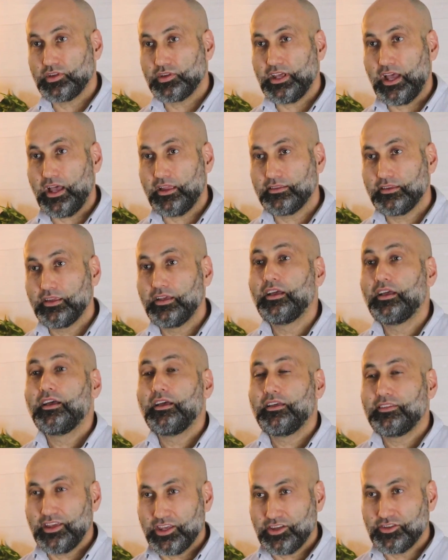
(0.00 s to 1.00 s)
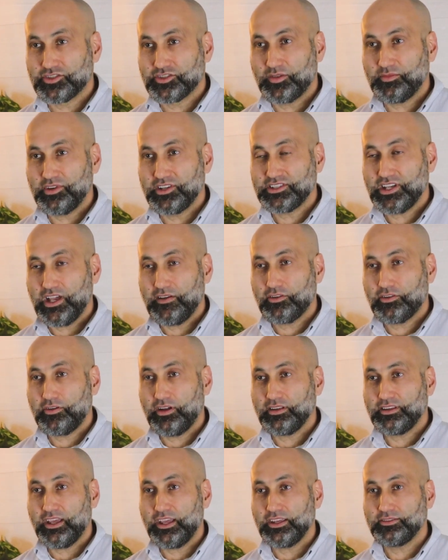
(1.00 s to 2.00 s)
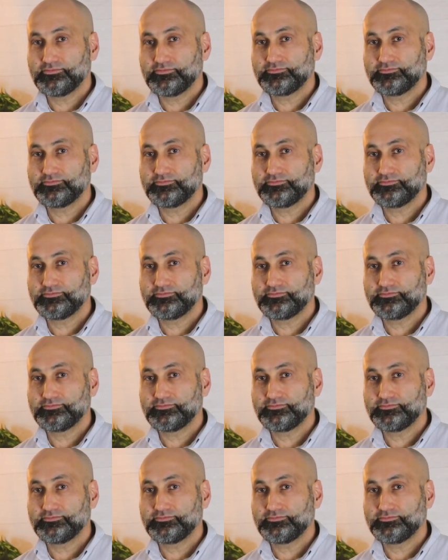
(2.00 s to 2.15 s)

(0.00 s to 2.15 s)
with that. Thank you so much. Have a great day.